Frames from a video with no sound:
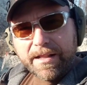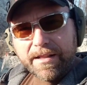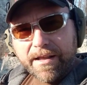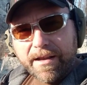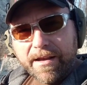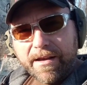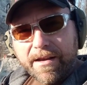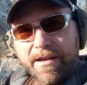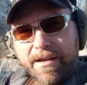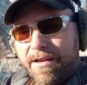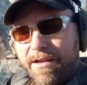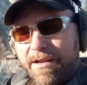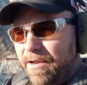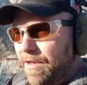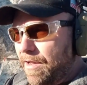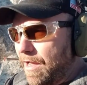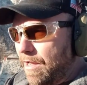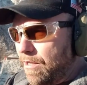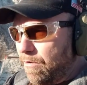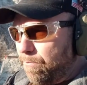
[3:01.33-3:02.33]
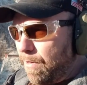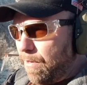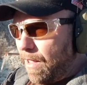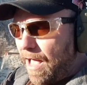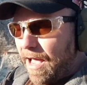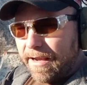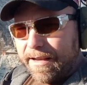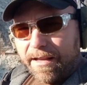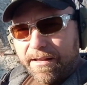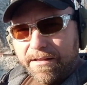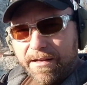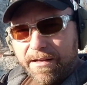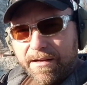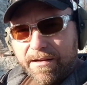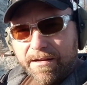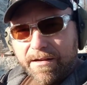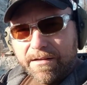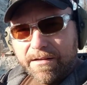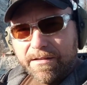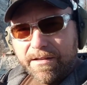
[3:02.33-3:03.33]
in there, and you're blocking
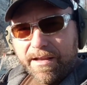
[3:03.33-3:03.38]
the